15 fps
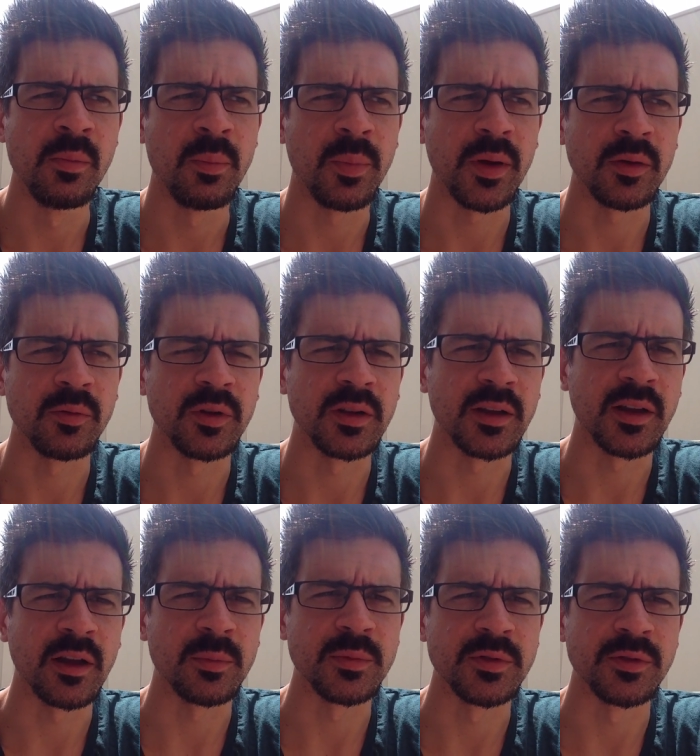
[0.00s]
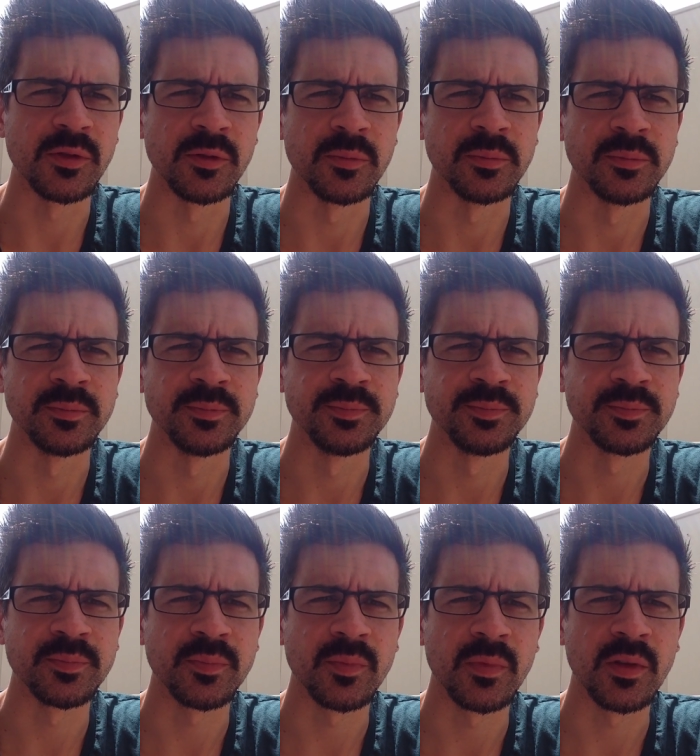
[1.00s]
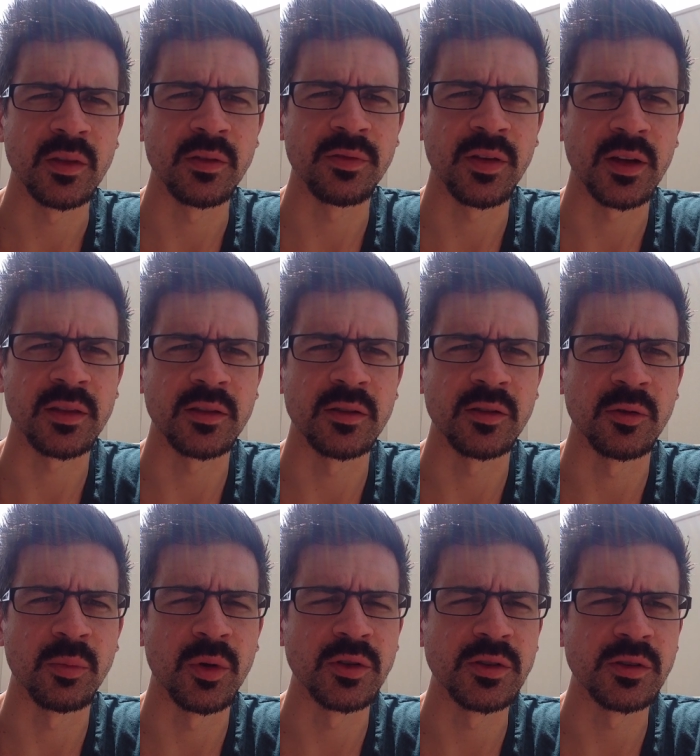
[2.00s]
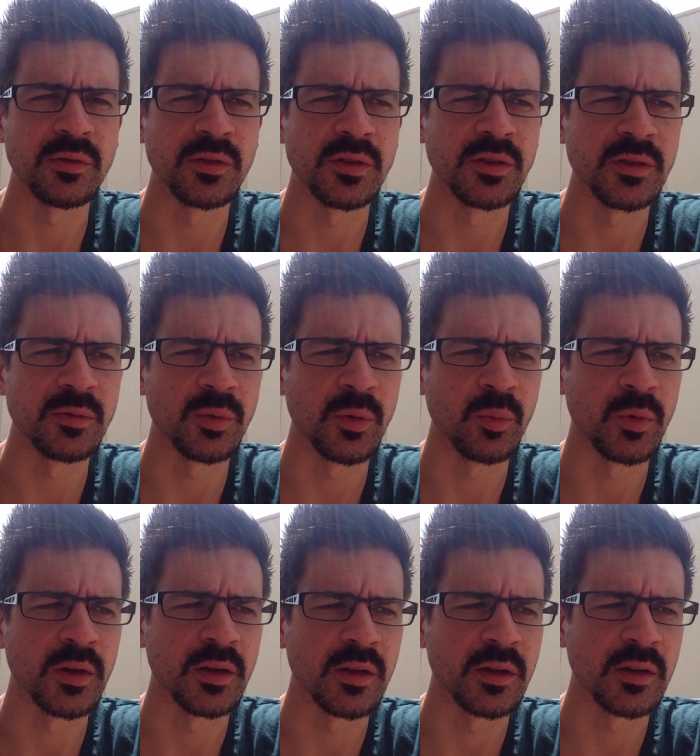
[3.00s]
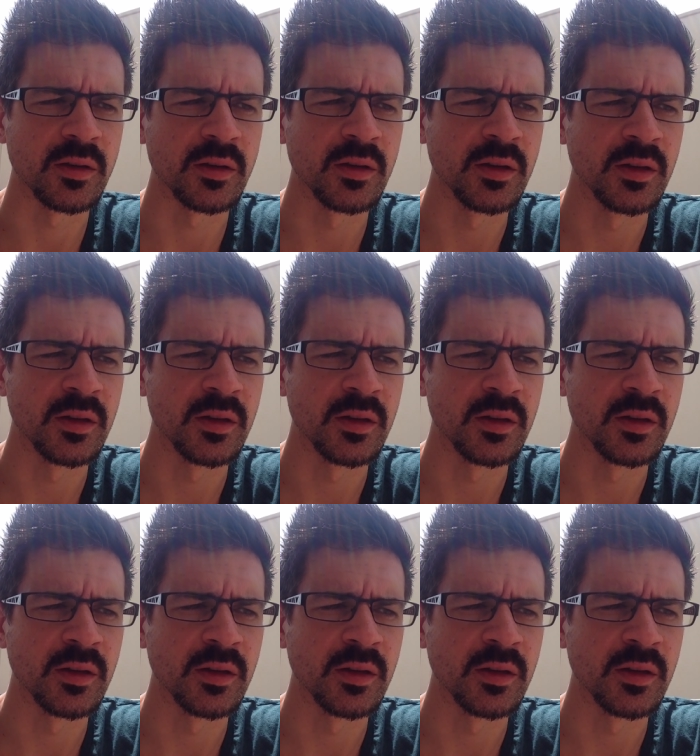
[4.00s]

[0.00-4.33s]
but it really comes from the fact that most of us, when we're